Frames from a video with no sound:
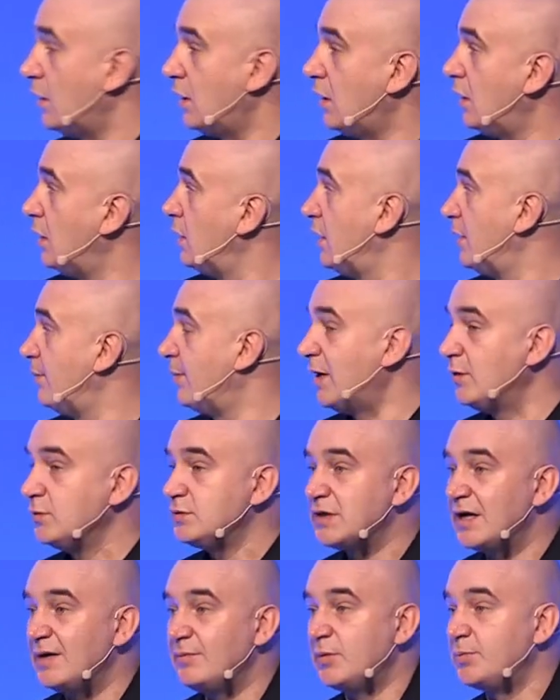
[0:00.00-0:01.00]
uh,
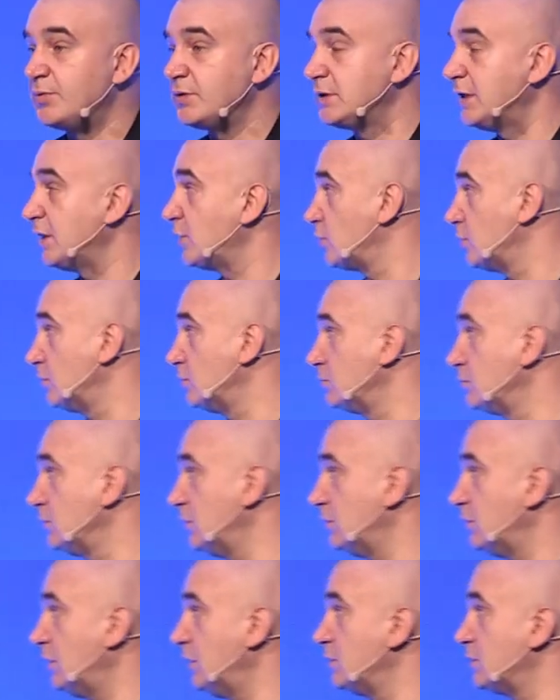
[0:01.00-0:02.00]
about cyber protection.
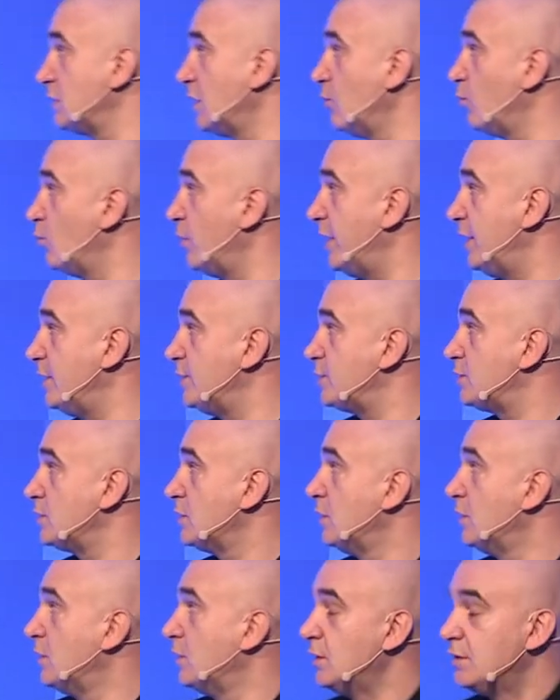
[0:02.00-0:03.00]
In, in some ways,
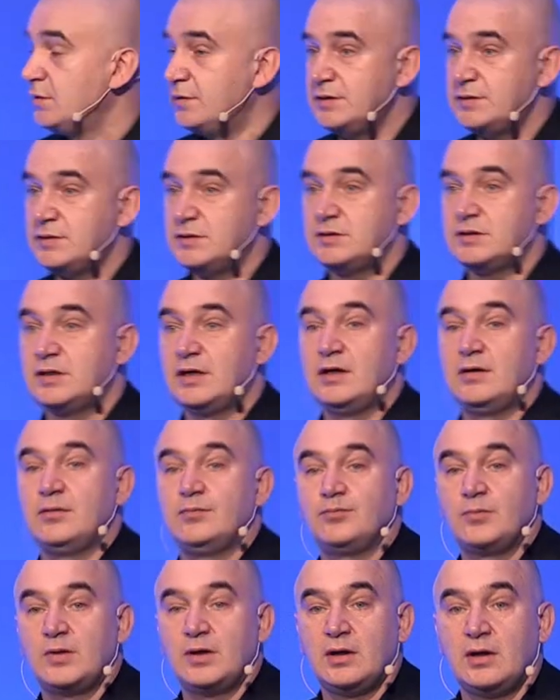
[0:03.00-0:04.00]
this is
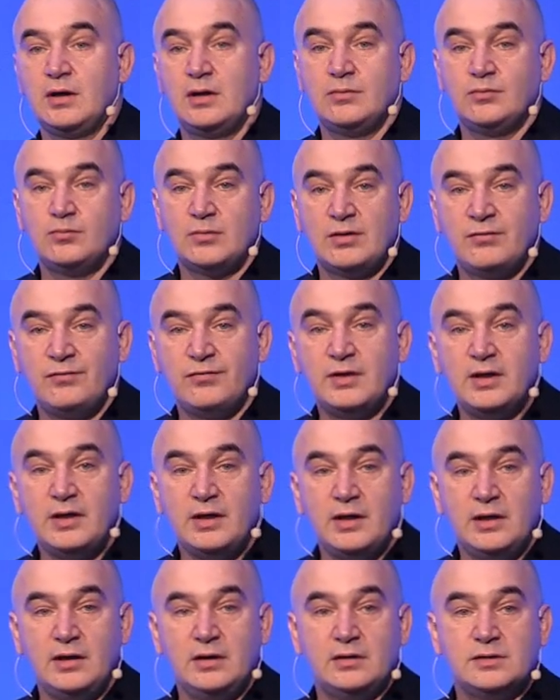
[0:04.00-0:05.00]
a, uh, a
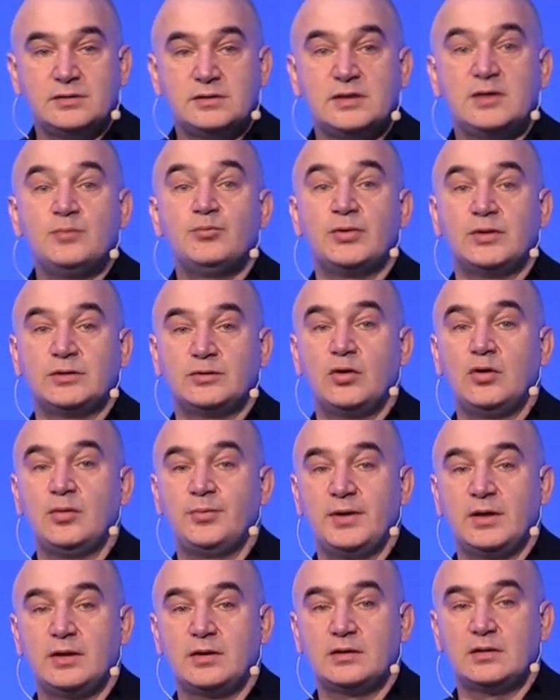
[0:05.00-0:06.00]
very simple
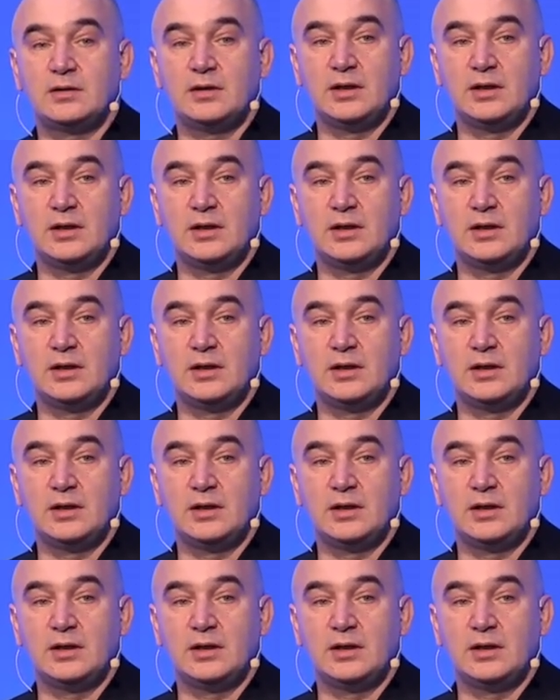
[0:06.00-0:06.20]
topic,